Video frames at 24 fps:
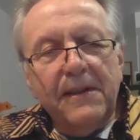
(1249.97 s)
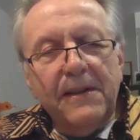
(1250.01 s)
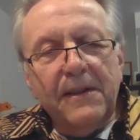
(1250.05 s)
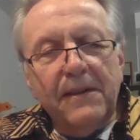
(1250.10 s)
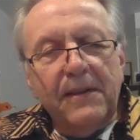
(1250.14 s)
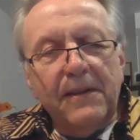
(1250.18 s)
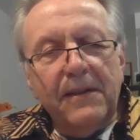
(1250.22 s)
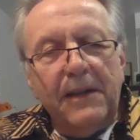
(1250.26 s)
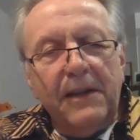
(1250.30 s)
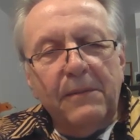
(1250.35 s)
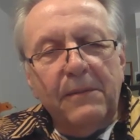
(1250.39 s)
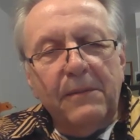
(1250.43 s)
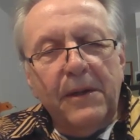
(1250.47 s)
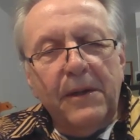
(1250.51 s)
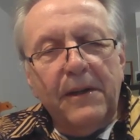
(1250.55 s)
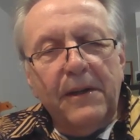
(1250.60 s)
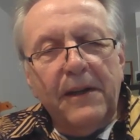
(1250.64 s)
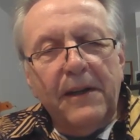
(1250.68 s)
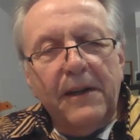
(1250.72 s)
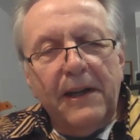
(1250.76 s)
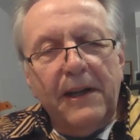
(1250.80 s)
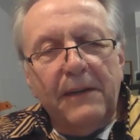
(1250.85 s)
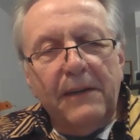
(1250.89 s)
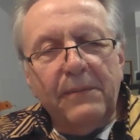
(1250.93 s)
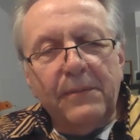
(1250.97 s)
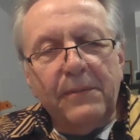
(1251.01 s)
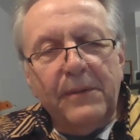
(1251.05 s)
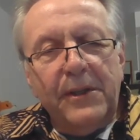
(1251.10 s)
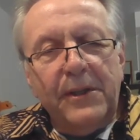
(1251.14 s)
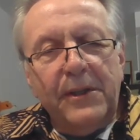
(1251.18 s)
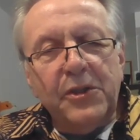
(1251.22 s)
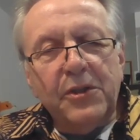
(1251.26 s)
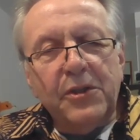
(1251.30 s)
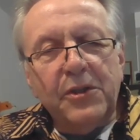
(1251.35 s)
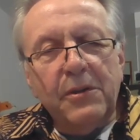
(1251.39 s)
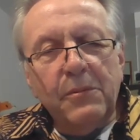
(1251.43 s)
and then when I have
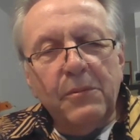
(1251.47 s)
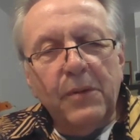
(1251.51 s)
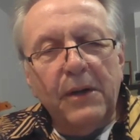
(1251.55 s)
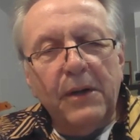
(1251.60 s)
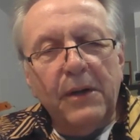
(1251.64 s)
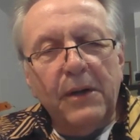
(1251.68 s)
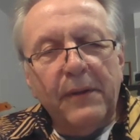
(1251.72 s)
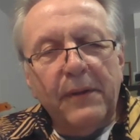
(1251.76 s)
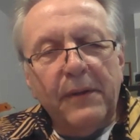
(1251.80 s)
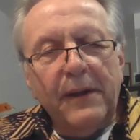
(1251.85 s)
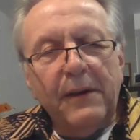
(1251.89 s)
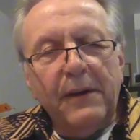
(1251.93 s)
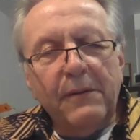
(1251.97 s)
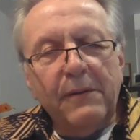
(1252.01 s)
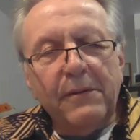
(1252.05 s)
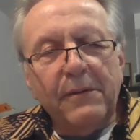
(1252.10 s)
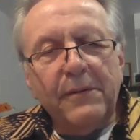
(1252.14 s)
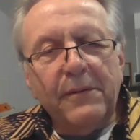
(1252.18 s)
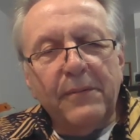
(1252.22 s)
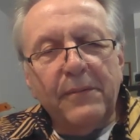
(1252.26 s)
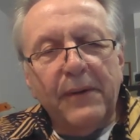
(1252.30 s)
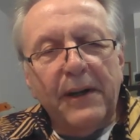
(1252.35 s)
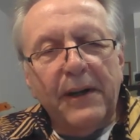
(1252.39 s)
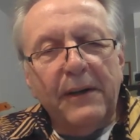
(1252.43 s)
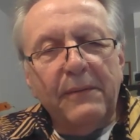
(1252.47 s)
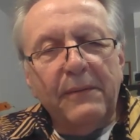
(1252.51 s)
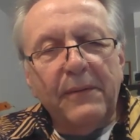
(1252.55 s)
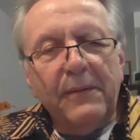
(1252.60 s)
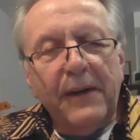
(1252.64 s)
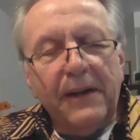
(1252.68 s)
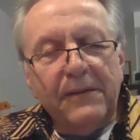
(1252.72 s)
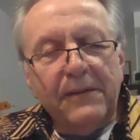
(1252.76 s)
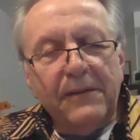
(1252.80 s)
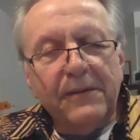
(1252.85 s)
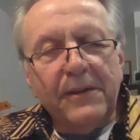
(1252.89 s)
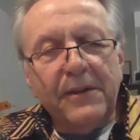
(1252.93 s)
reached
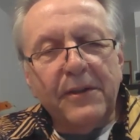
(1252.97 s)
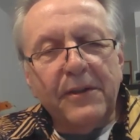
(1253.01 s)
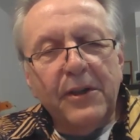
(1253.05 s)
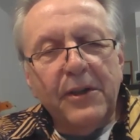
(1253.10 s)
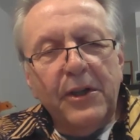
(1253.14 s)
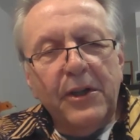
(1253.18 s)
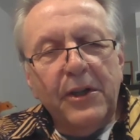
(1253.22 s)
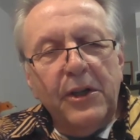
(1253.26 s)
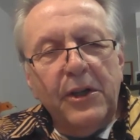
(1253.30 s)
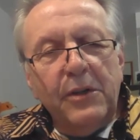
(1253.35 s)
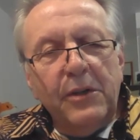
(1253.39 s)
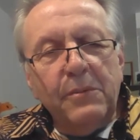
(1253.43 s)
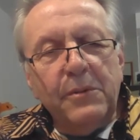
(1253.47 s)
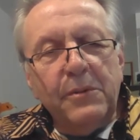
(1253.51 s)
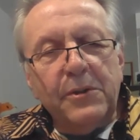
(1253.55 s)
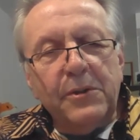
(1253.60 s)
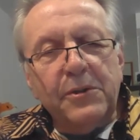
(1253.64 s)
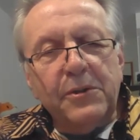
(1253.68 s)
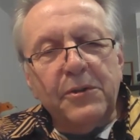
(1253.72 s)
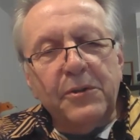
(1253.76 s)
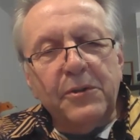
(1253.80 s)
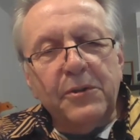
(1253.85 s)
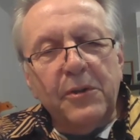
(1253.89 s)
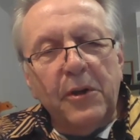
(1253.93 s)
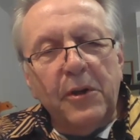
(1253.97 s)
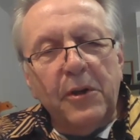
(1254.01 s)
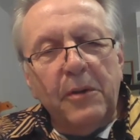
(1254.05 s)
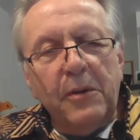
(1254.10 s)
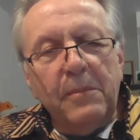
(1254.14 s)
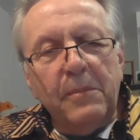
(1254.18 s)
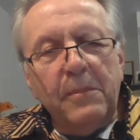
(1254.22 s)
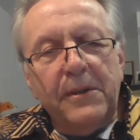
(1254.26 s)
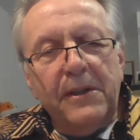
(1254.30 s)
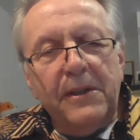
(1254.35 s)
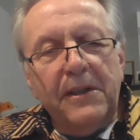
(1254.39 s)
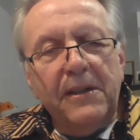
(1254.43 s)
1,500, which is
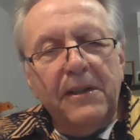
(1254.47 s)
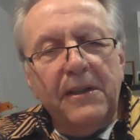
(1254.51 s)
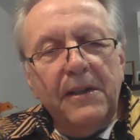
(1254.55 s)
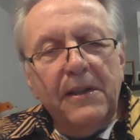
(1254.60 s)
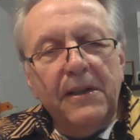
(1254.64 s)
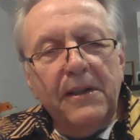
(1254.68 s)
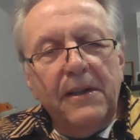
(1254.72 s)
normally